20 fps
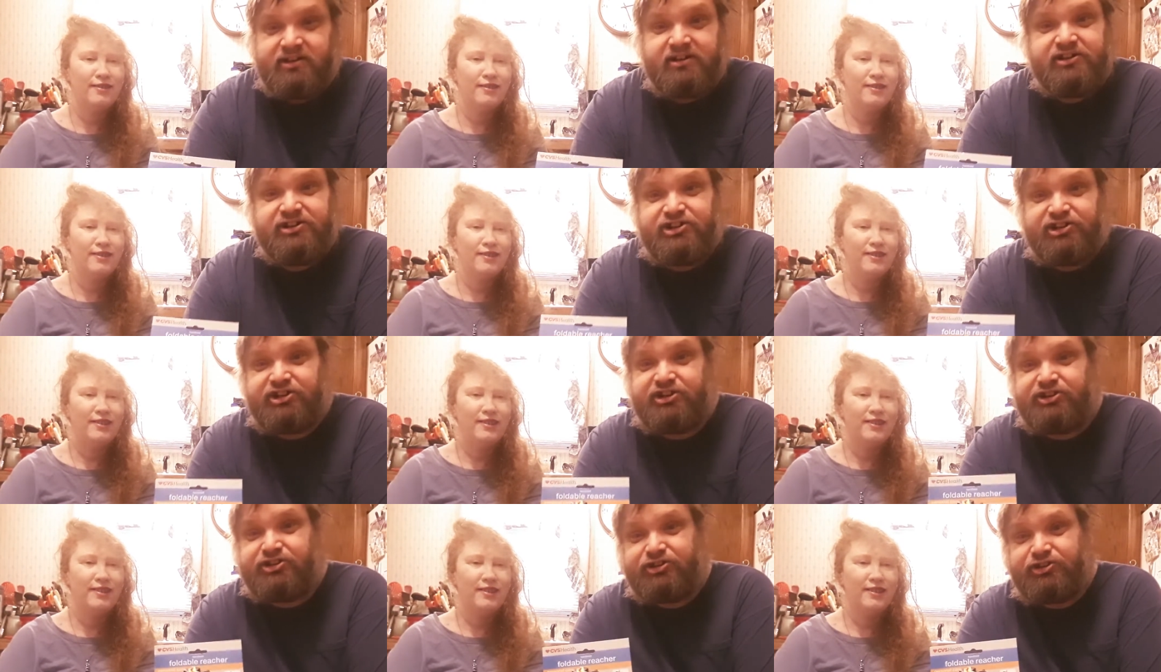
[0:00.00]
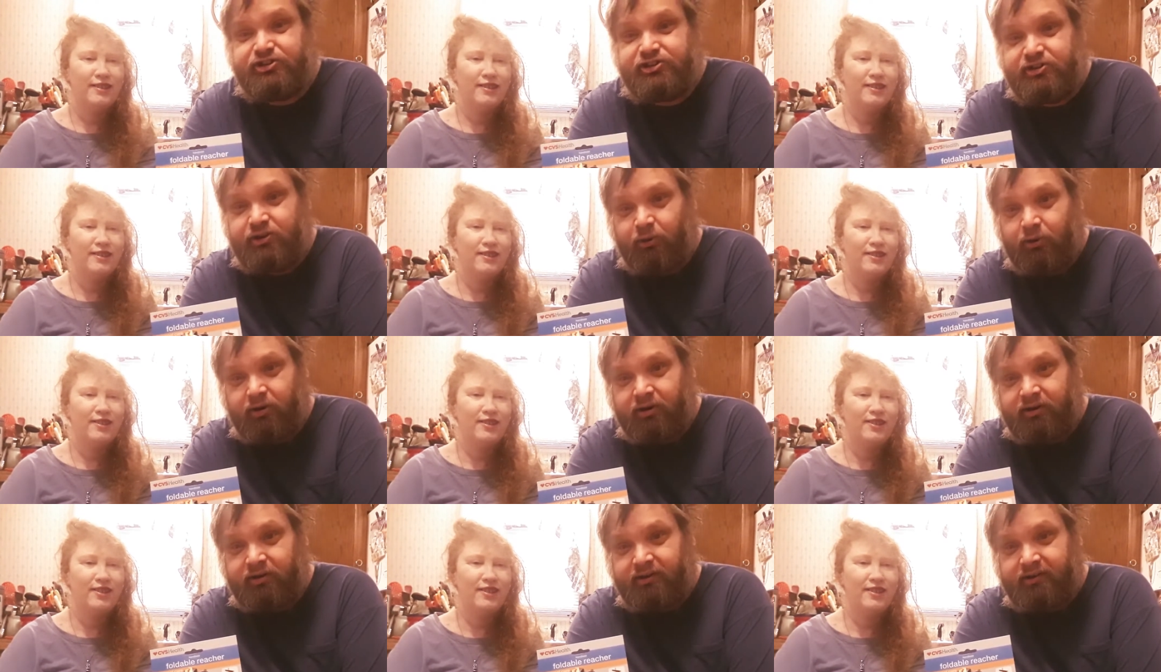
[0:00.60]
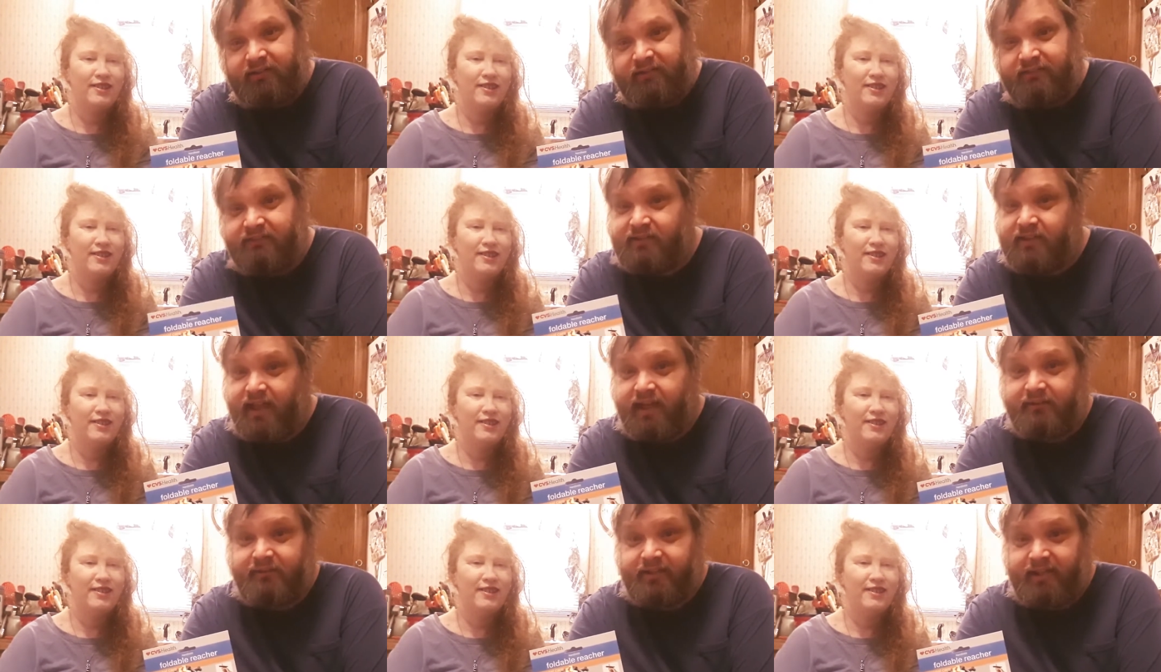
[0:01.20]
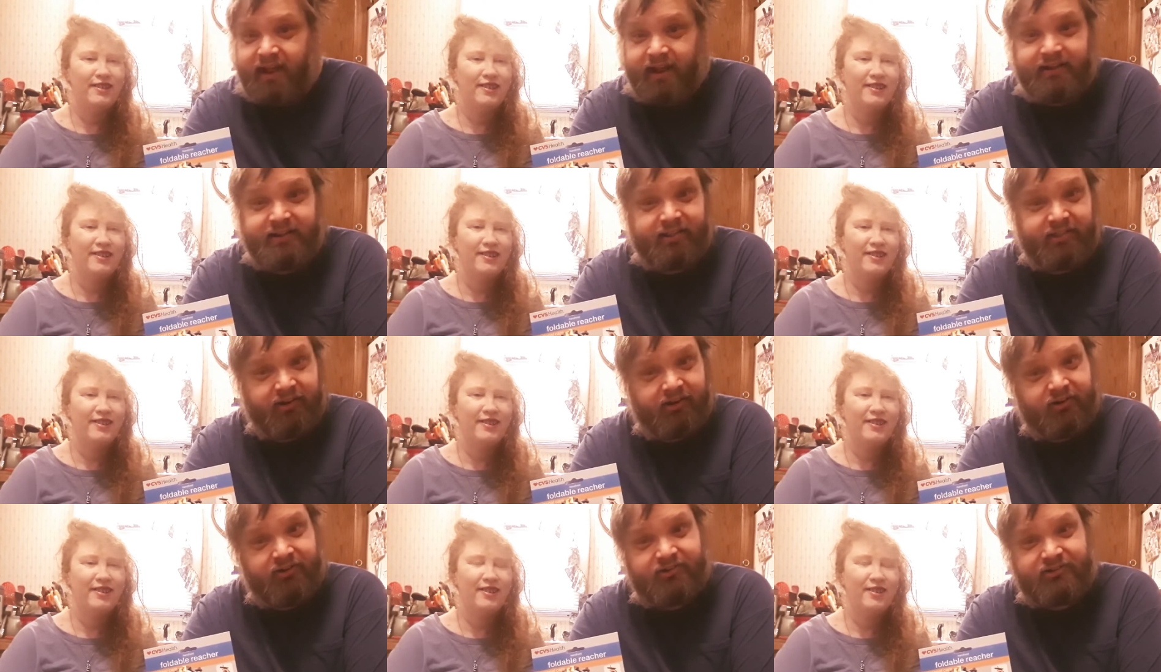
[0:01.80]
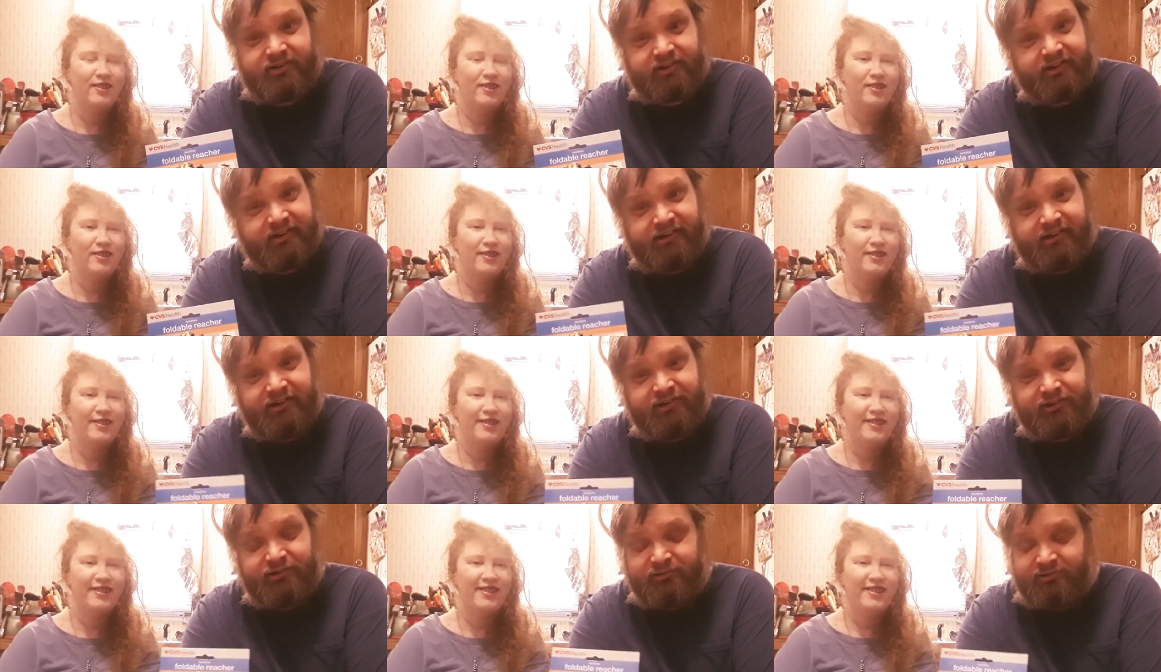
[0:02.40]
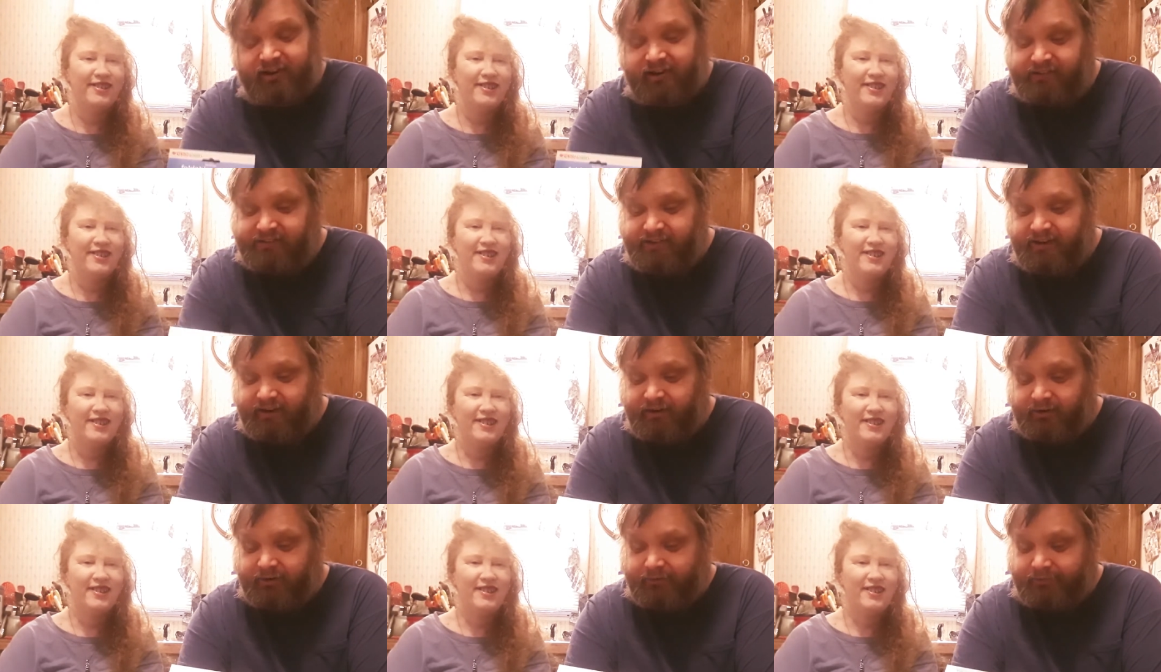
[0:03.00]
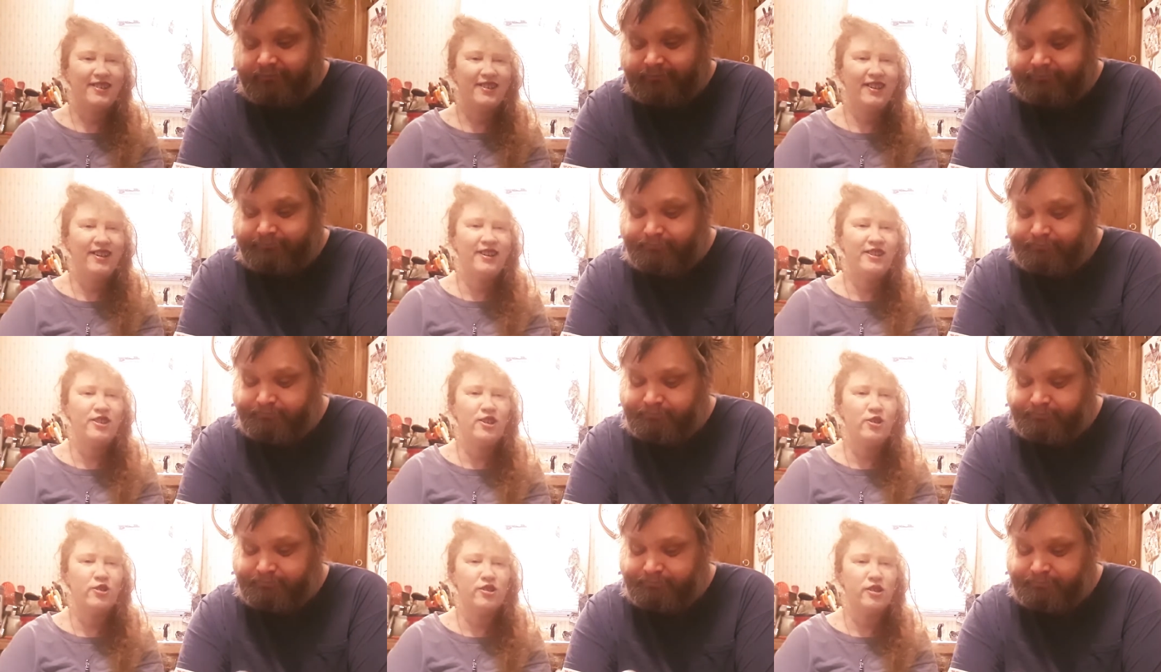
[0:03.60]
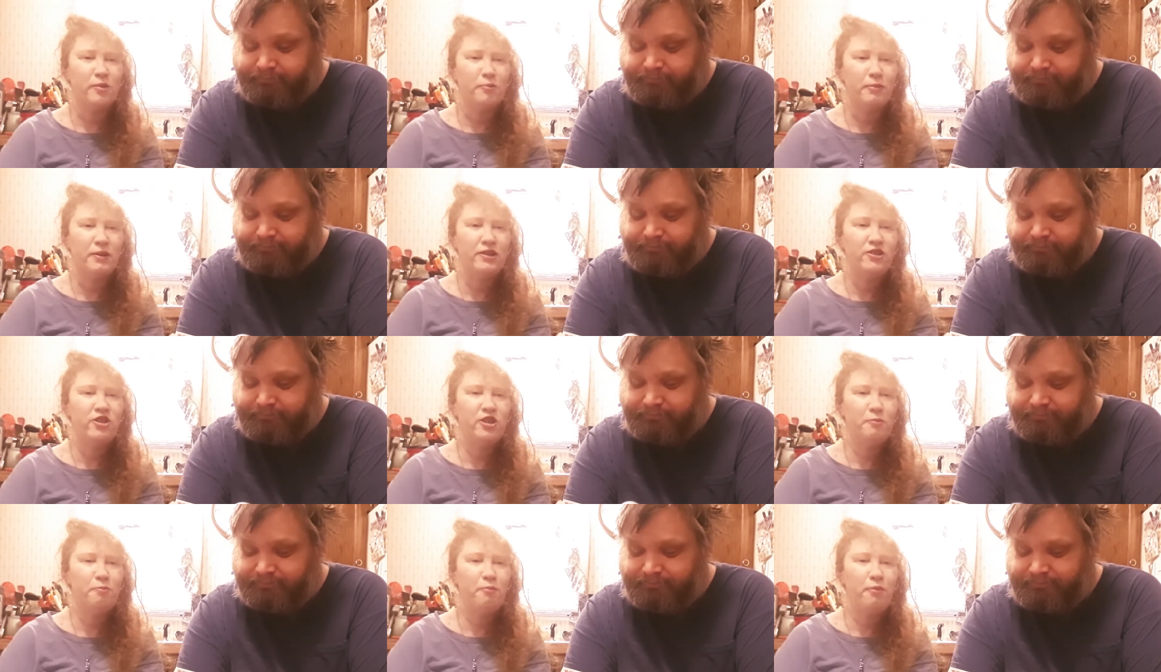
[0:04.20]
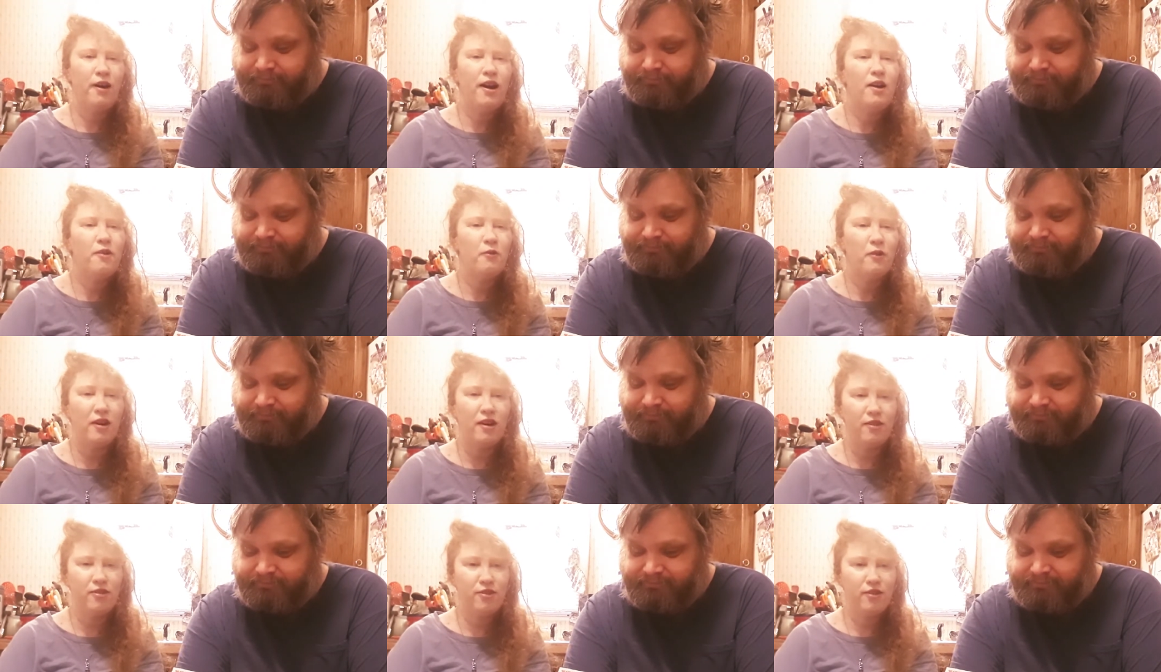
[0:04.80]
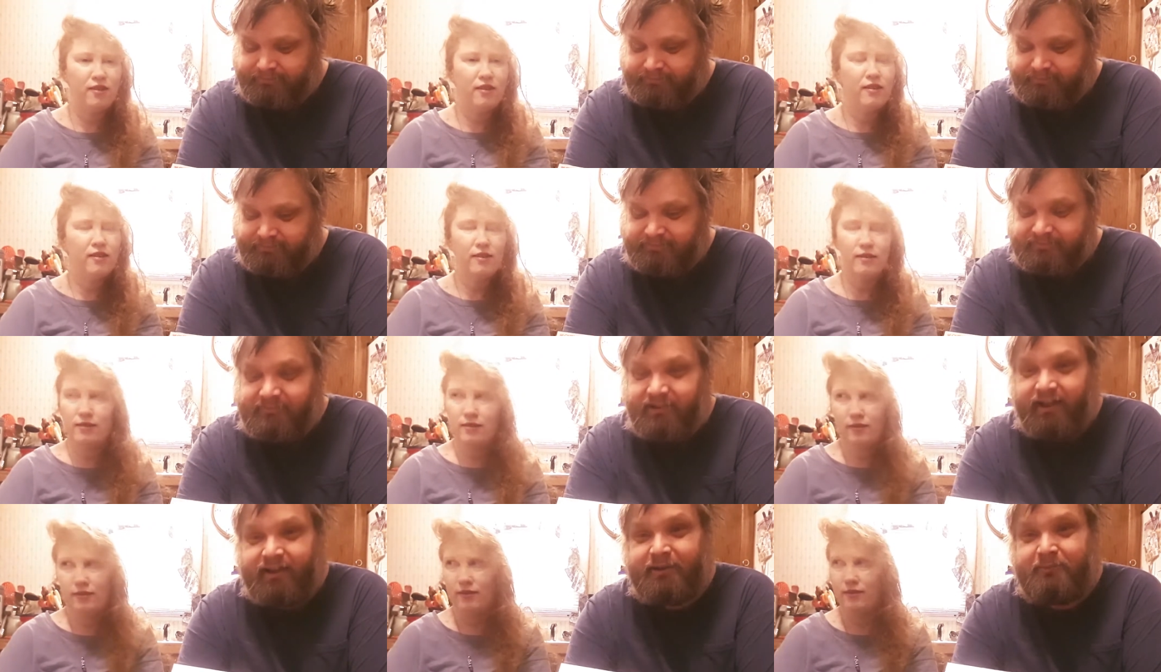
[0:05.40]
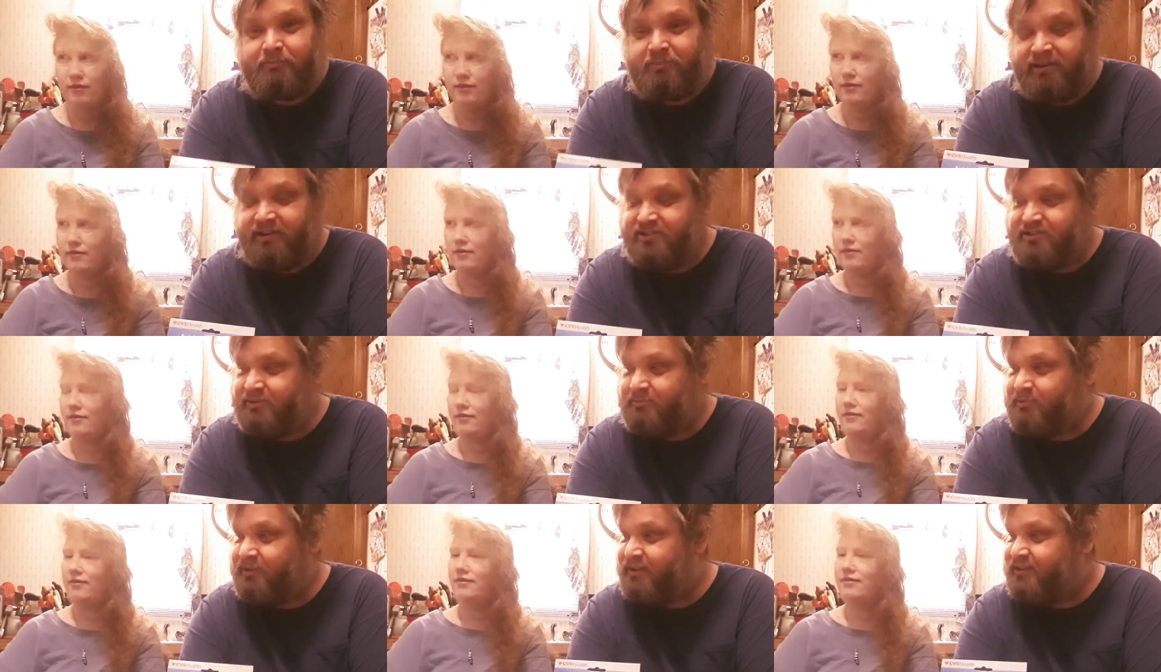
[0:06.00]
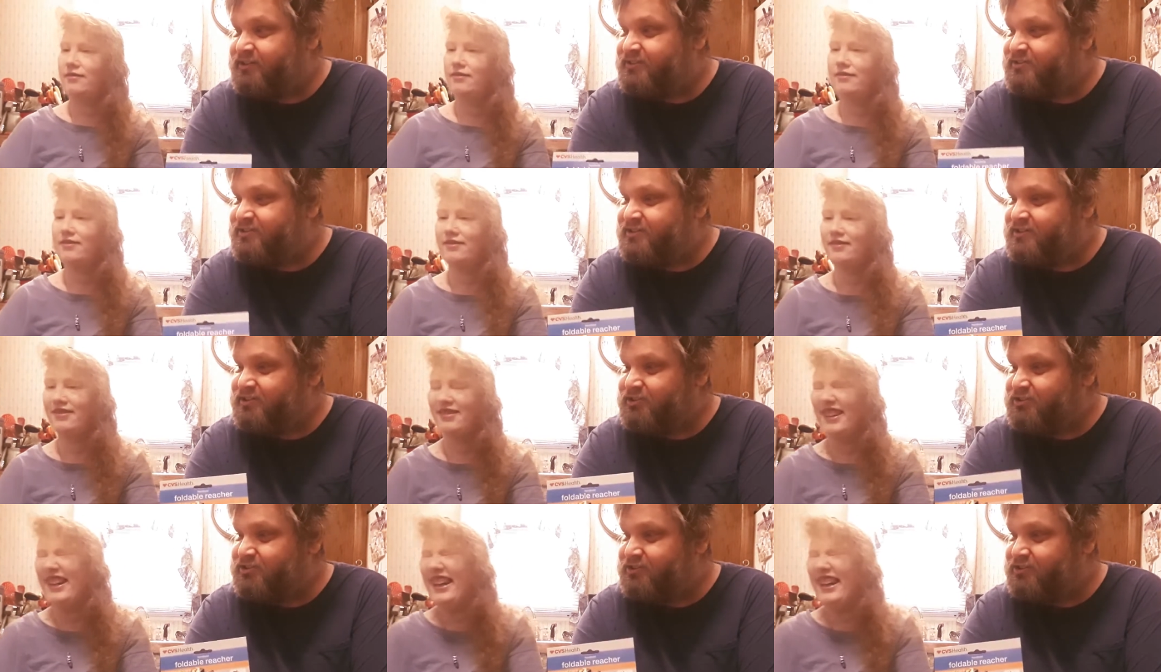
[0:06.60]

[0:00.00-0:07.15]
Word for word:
Speaker 1: she's short that that there's a use right there.
Speaker 2: I use it to pinch your butt with.
Speaker 1: I can pinch something else on you